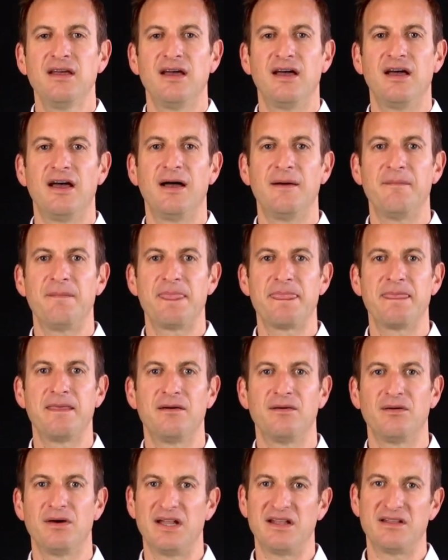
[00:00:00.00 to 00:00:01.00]
And
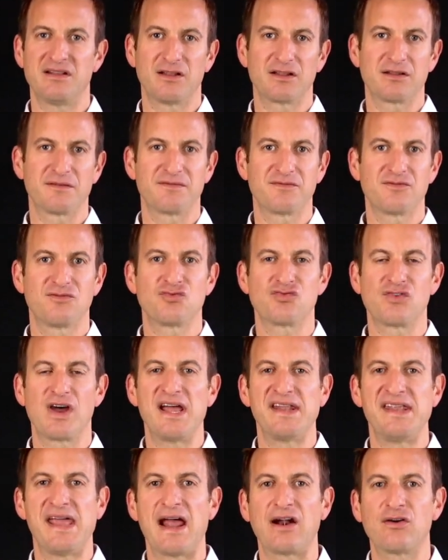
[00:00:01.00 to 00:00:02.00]
a lot of
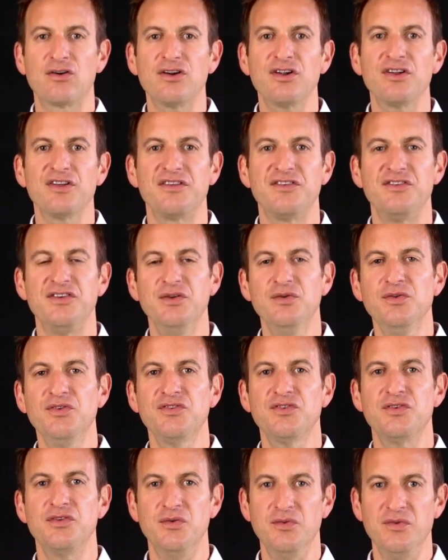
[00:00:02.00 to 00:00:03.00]
trial and error is
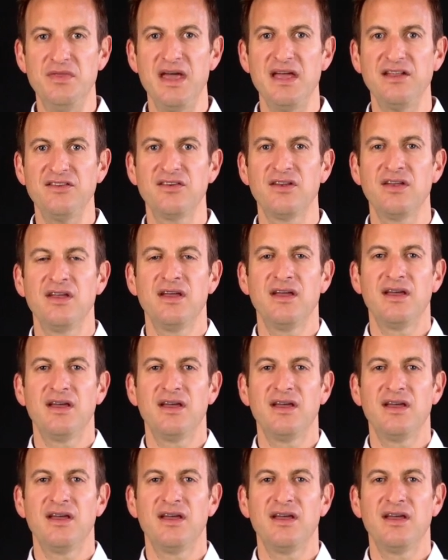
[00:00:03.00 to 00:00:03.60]
used to do that.